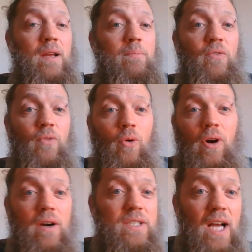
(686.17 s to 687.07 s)
before
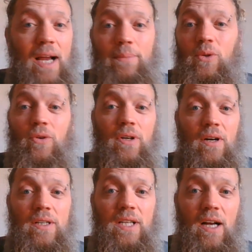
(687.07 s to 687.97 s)
our time, during
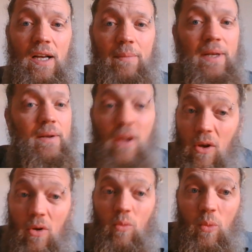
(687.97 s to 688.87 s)
our time, and
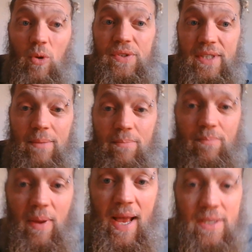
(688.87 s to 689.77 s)
we will see
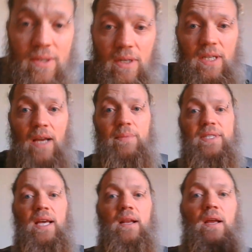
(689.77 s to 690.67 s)
past our time, is
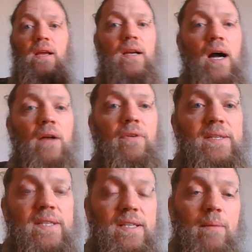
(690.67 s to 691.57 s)
that God
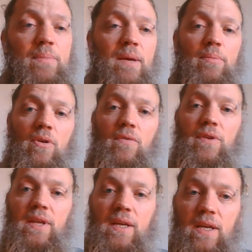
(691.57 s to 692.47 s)
raises up people over
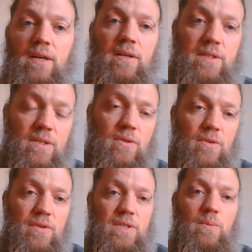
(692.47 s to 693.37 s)
the years to
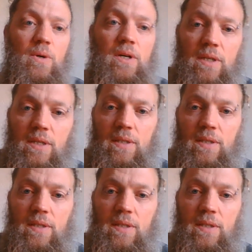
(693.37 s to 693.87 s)
do this work.